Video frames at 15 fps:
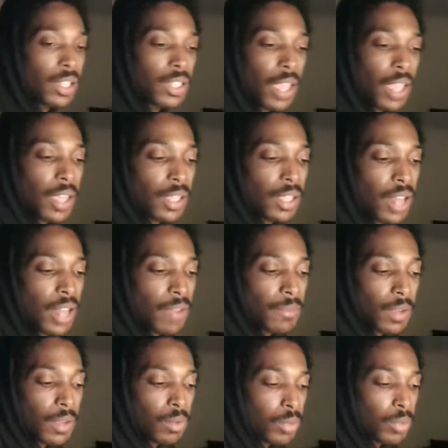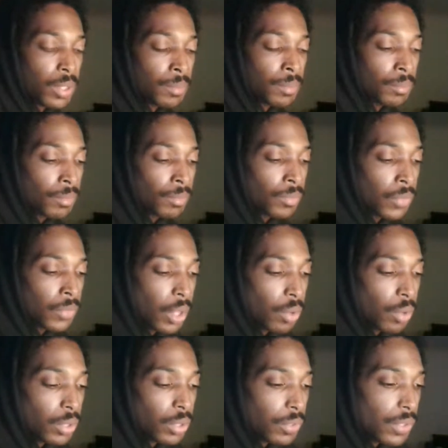at and I fuck with
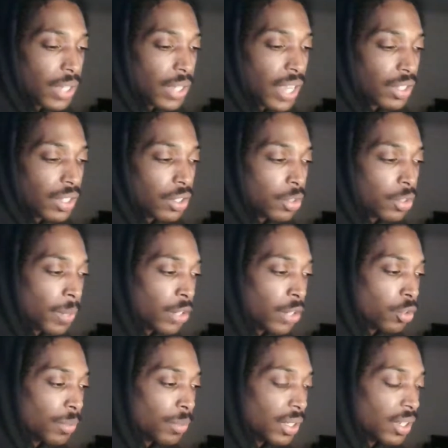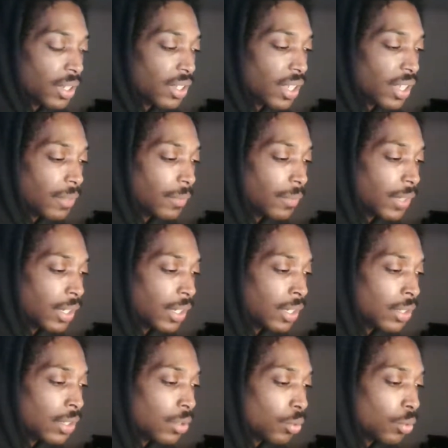on different sides of the spectrum because they fit
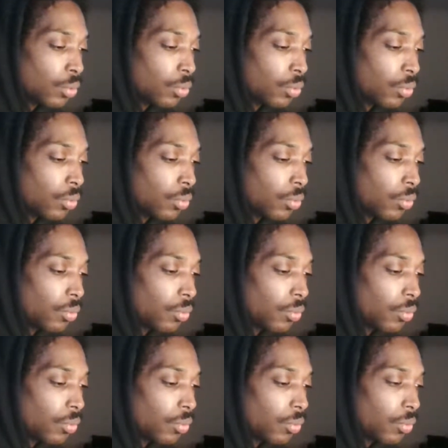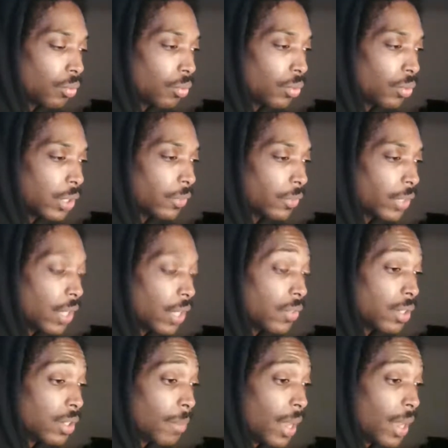into different levels
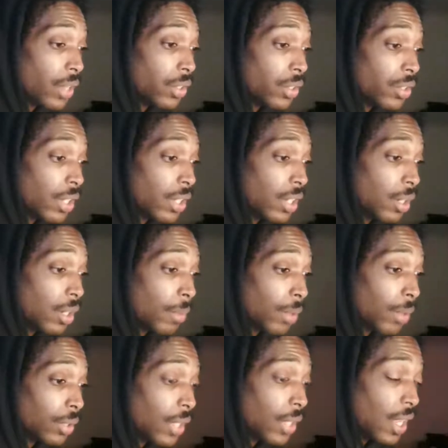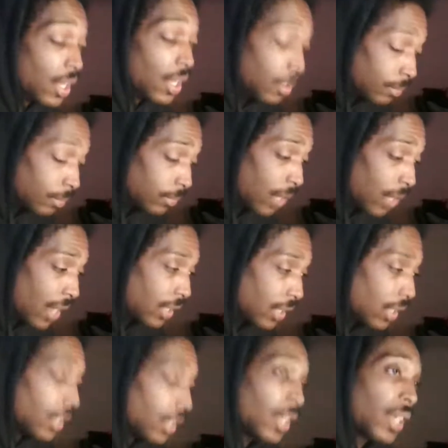of my understanding about the game, like
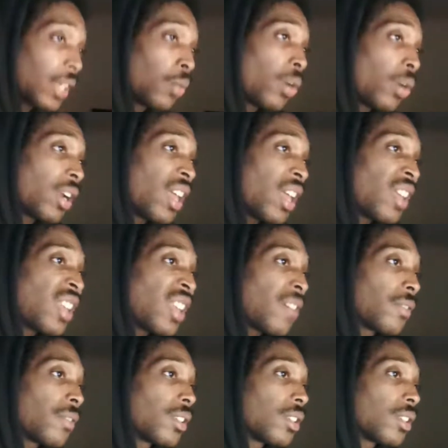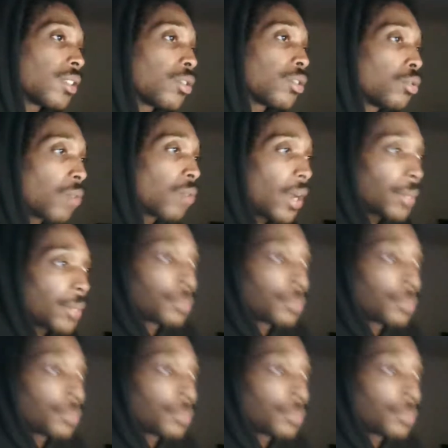and where that fits into, right?